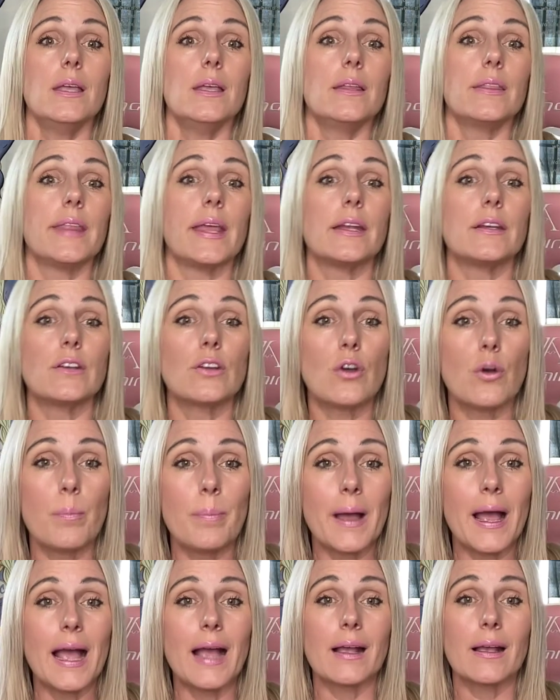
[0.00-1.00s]
They had to go
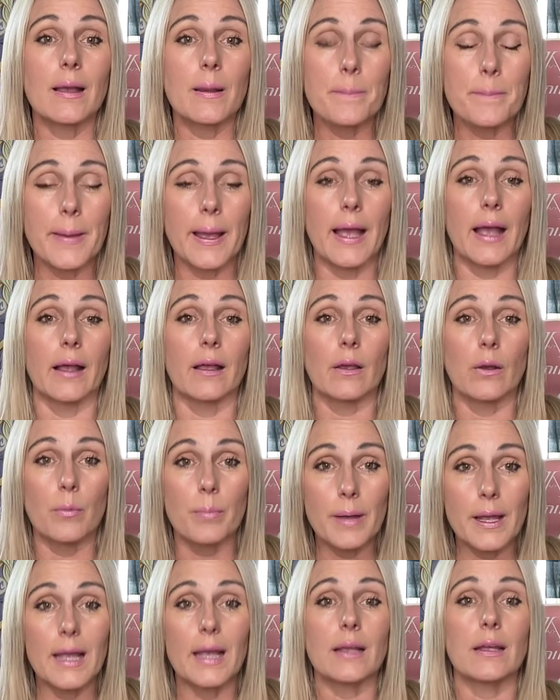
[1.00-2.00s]
back, come back, go
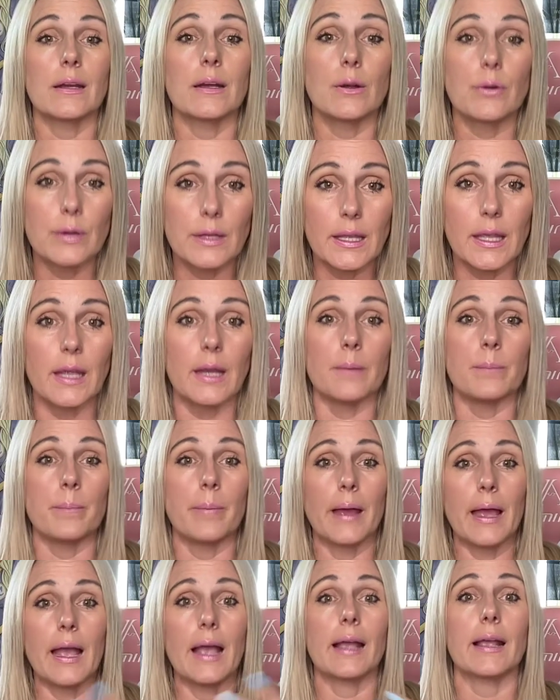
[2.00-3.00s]
back and out again,
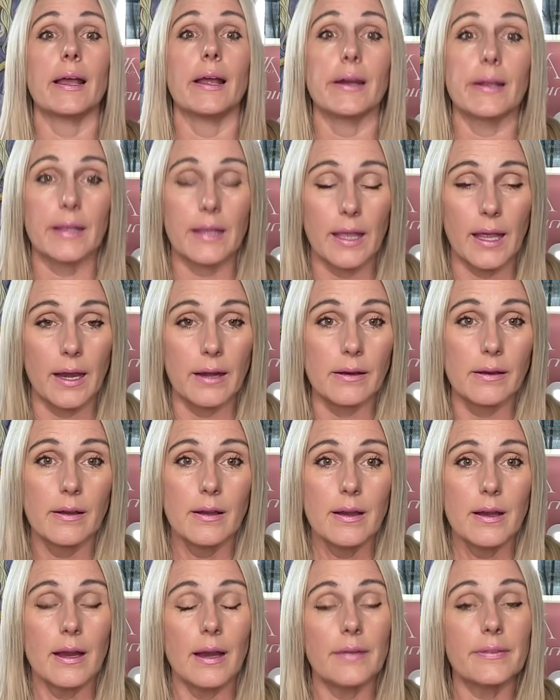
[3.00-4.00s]
back out again.
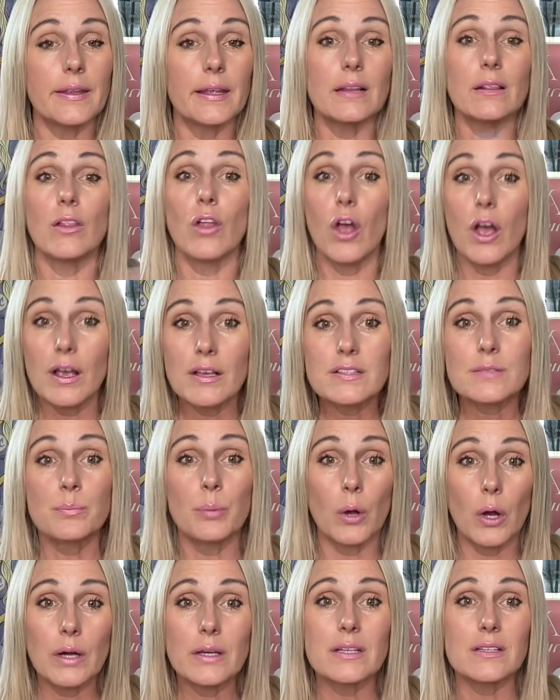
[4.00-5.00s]
And they lost
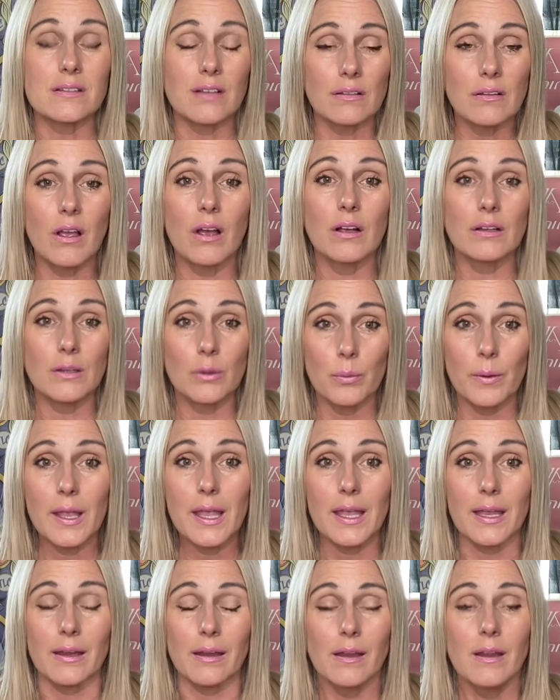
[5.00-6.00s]
bodies along the
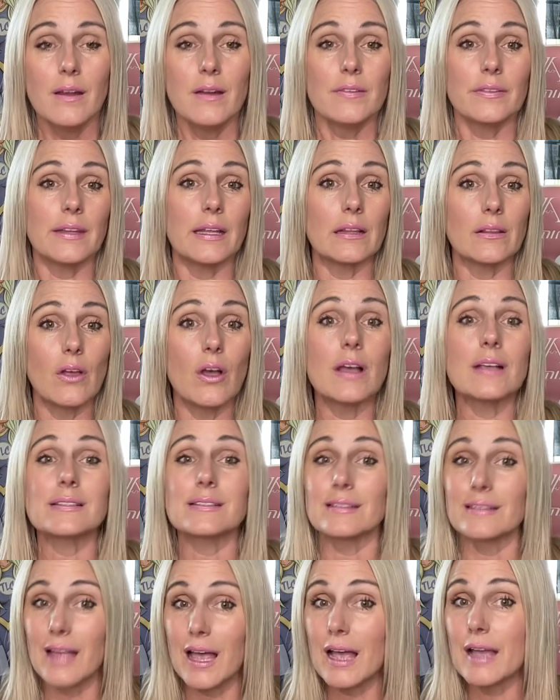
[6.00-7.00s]
way. They lost
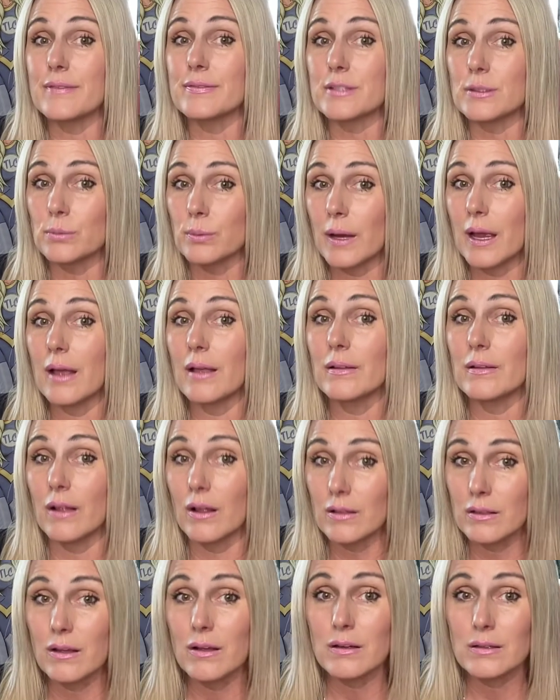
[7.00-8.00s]
lives
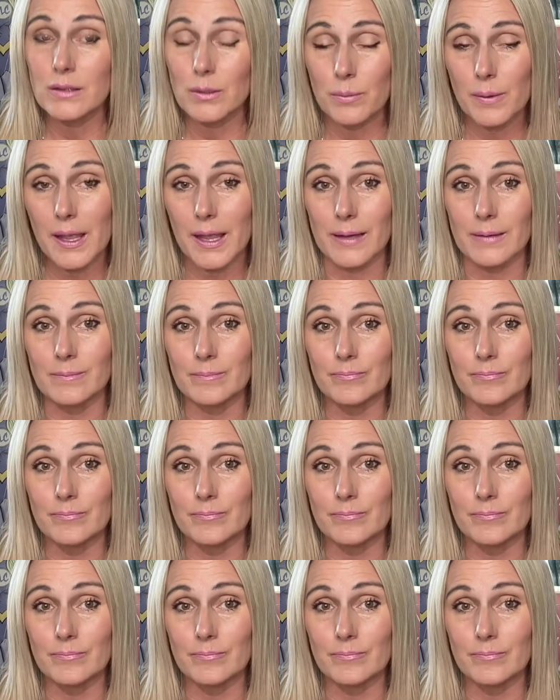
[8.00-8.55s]
along the way.